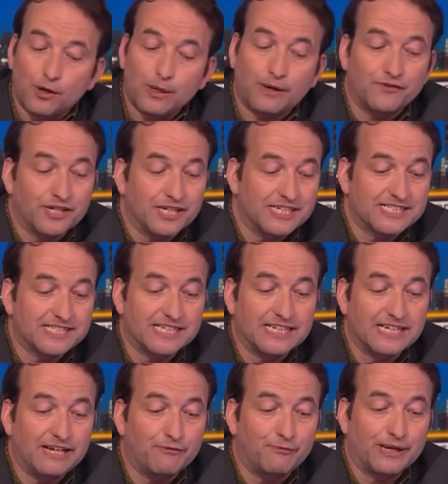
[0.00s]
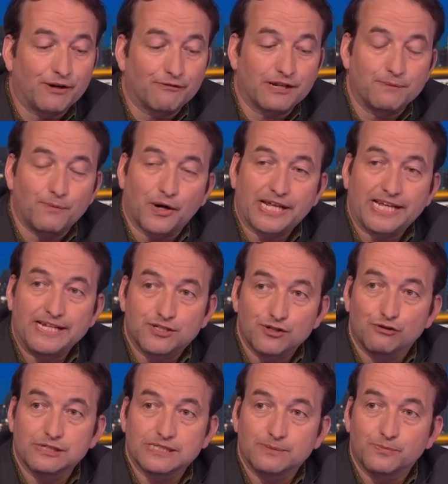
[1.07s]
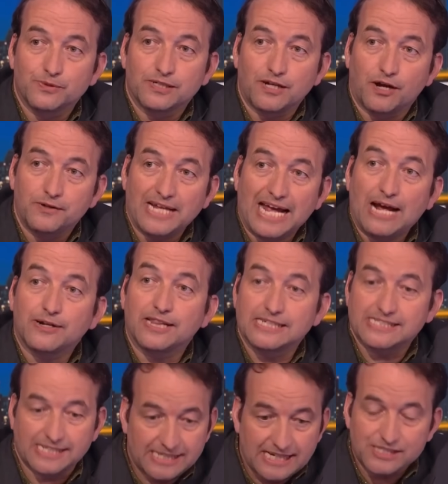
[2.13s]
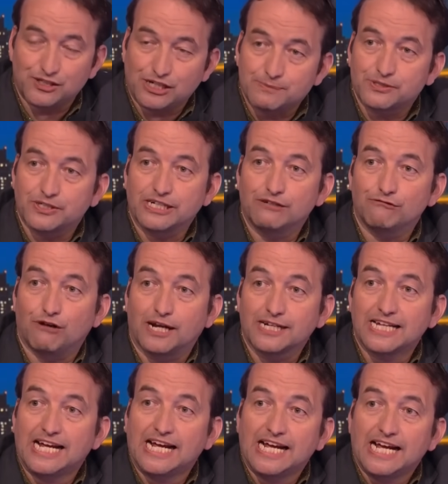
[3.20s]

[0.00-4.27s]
no evidence that if we got rid of the monarchy, tourism would go down." And they said, "Yes, you're absolutely." You don't right. think the